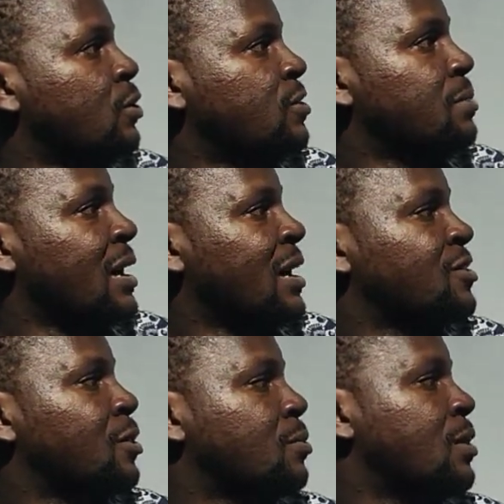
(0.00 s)
not by
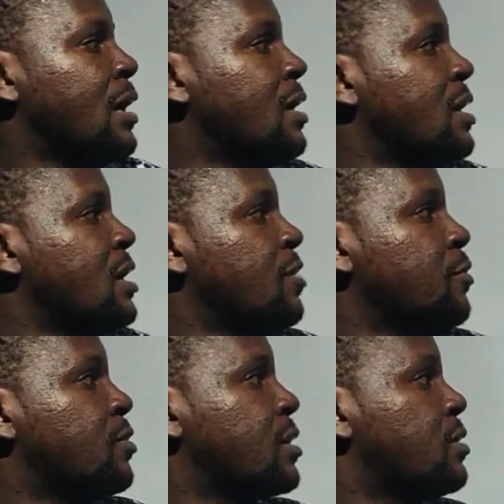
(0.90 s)
calcium chloride.
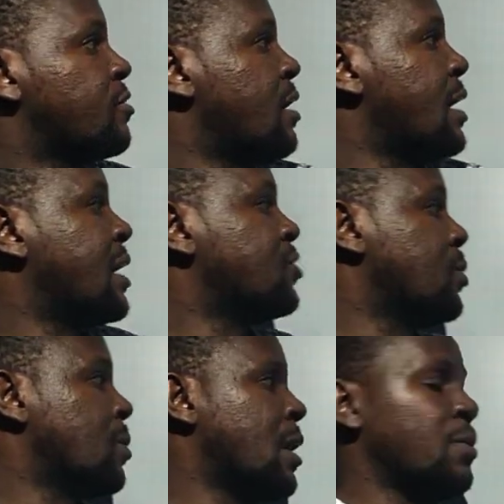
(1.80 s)
If you try
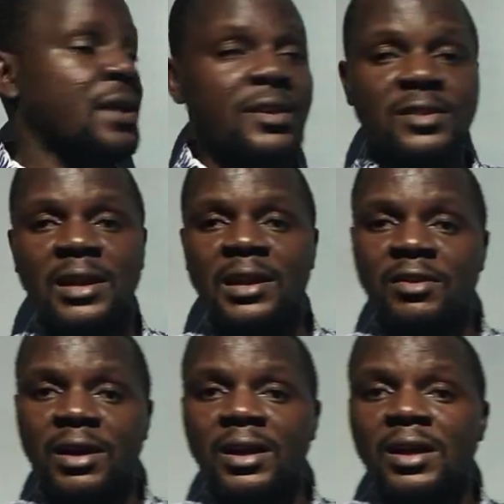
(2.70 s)
calcium chloride with acid
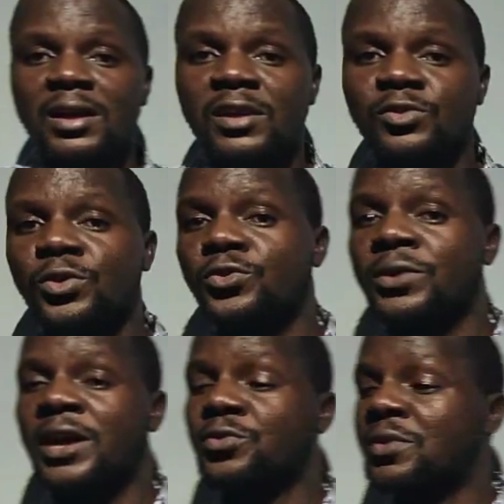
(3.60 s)
anhydride, it's going
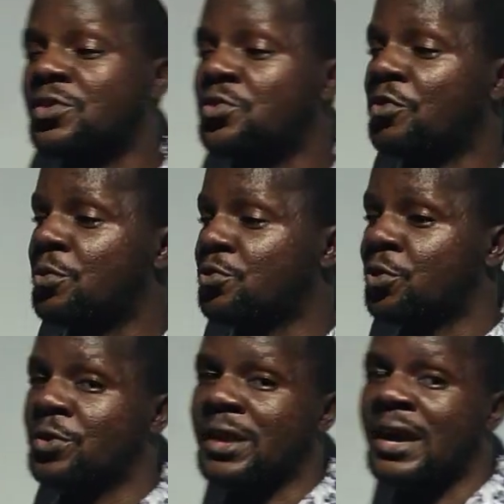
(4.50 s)
to react with it to form
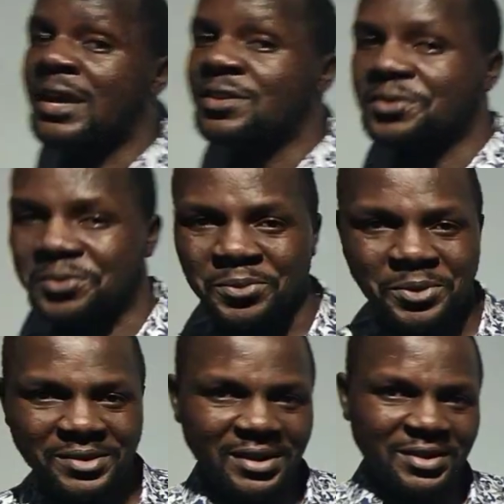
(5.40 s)
salt and
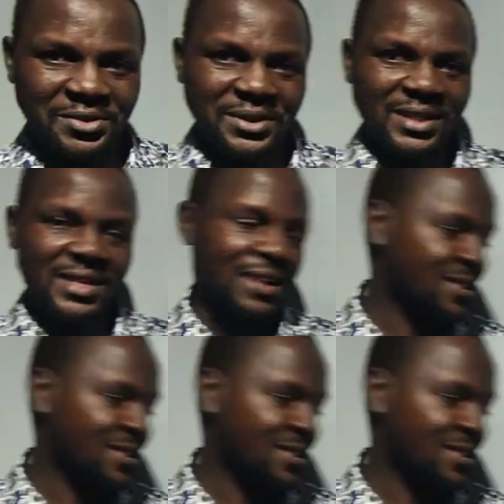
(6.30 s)
water. Do you get